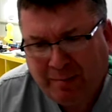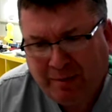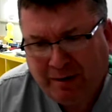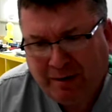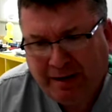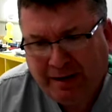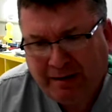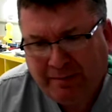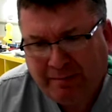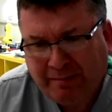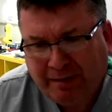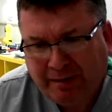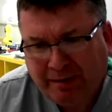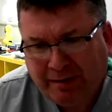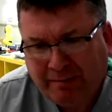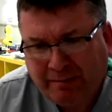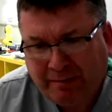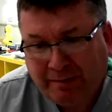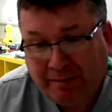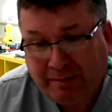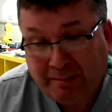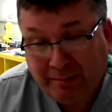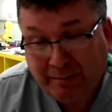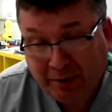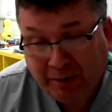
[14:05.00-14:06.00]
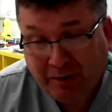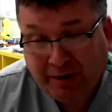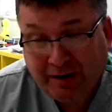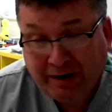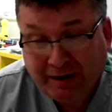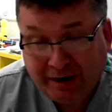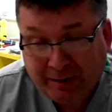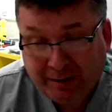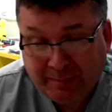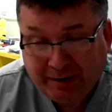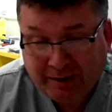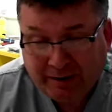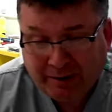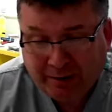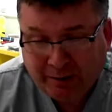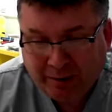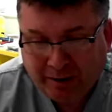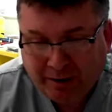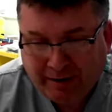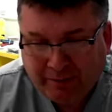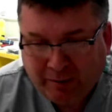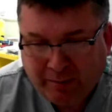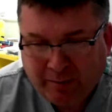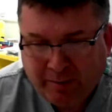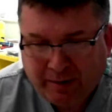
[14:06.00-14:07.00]
play. I'm learning a little bit of
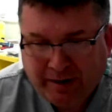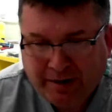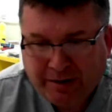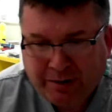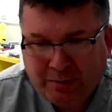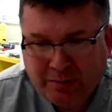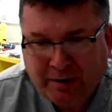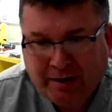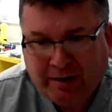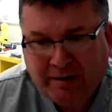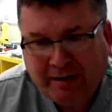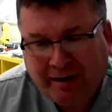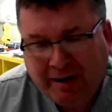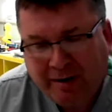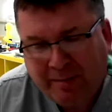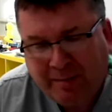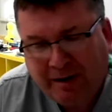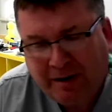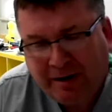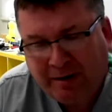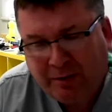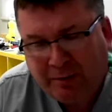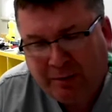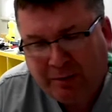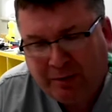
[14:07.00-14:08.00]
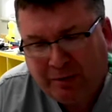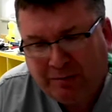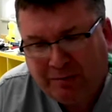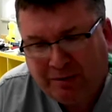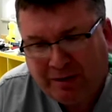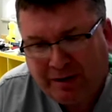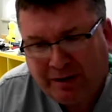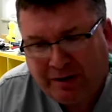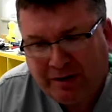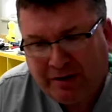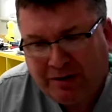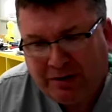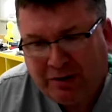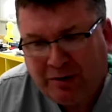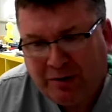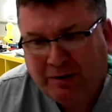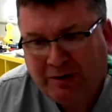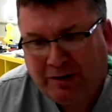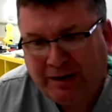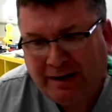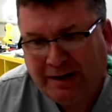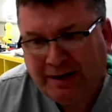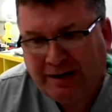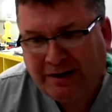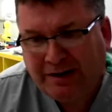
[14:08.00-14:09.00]
clawhammer banjo, and I'm in a local
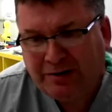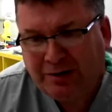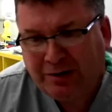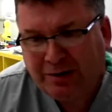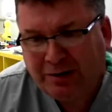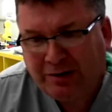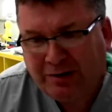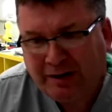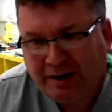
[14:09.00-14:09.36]
ukulele circle.